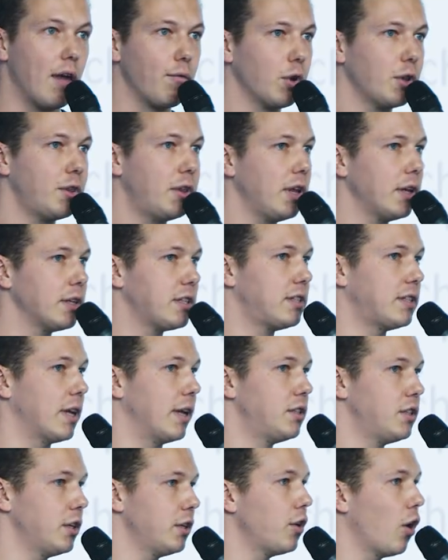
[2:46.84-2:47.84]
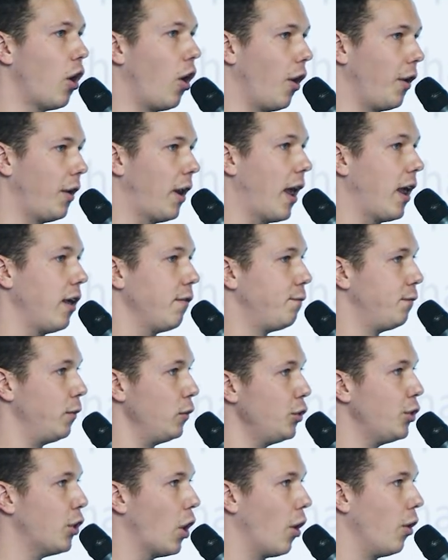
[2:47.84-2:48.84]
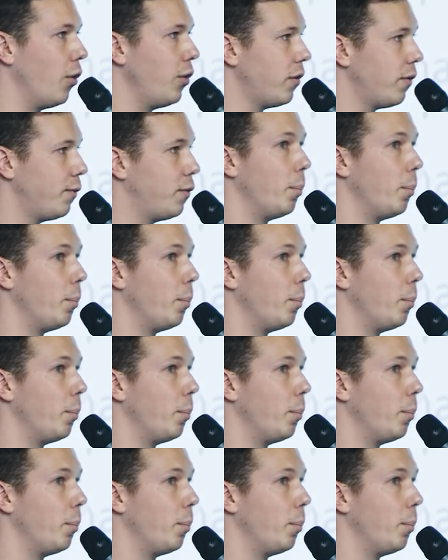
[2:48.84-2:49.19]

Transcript: Everything is centered on a full node